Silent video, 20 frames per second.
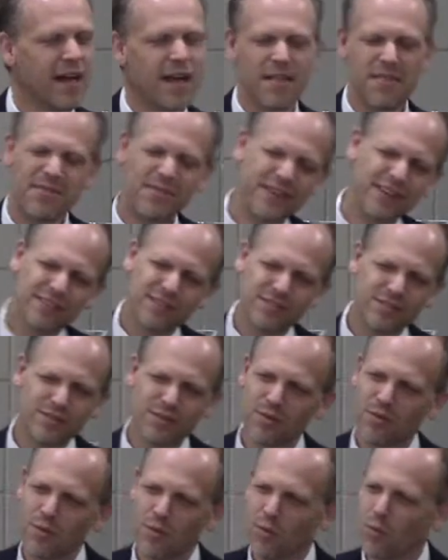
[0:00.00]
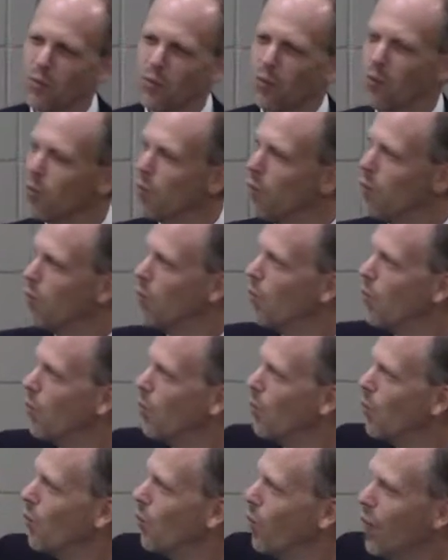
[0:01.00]
This
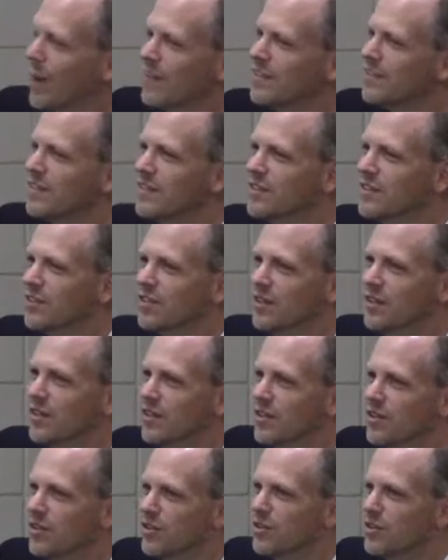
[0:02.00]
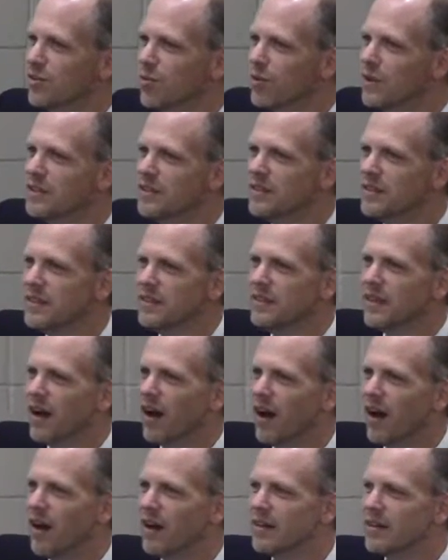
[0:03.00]
wasn't 20
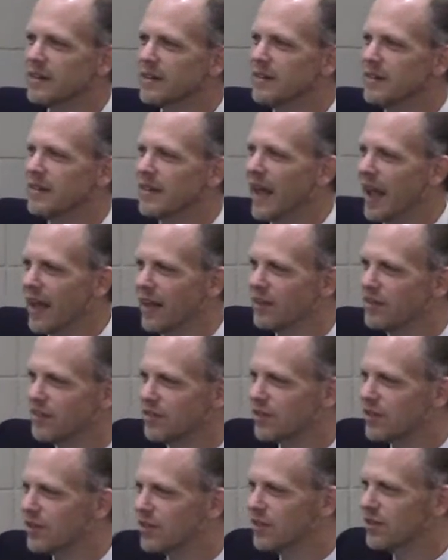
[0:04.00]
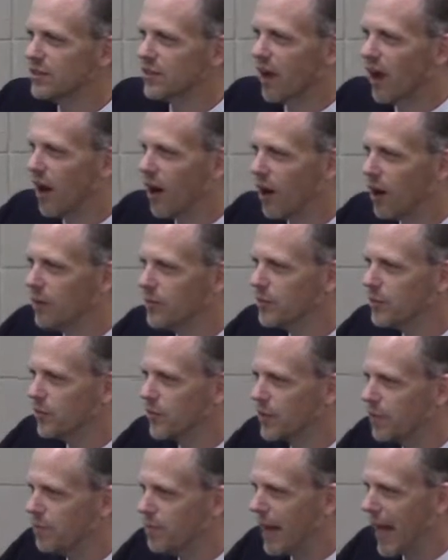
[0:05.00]
gangsters armed
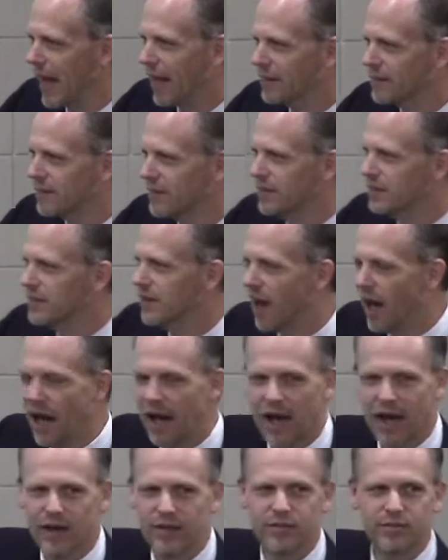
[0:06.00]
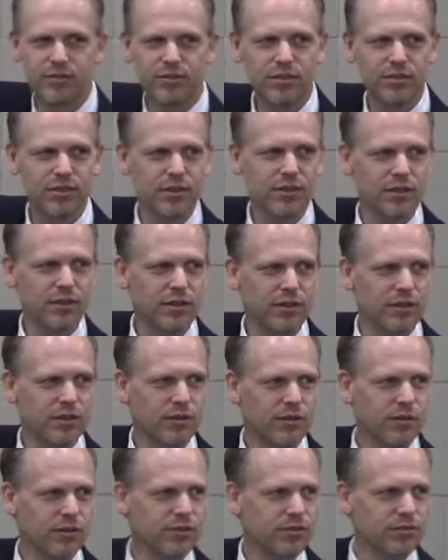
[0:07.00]
with bats and knives
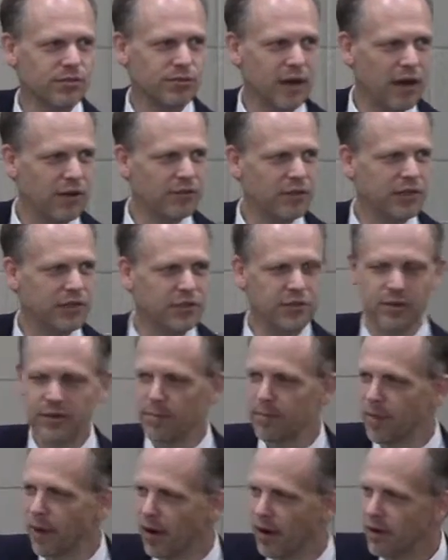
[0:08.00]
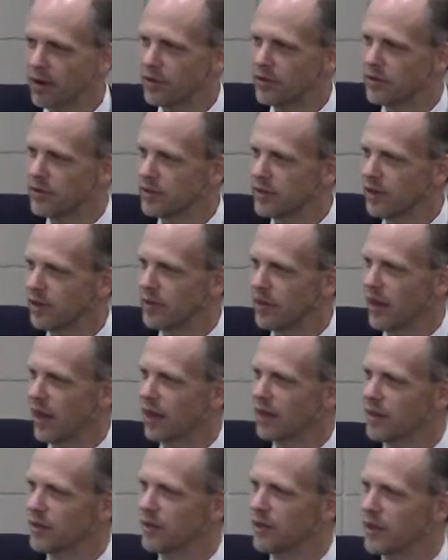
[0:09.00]
who are surrounding you in a park or a dark
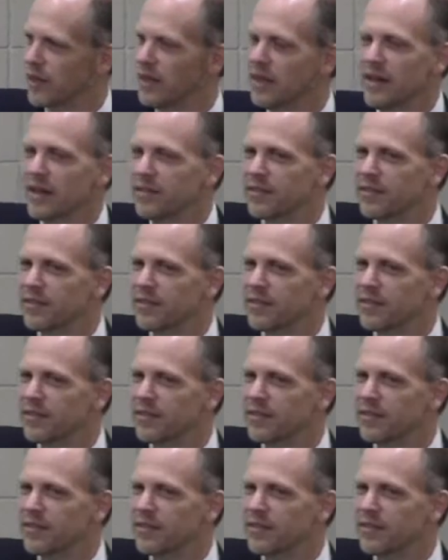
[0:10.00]
alleyway.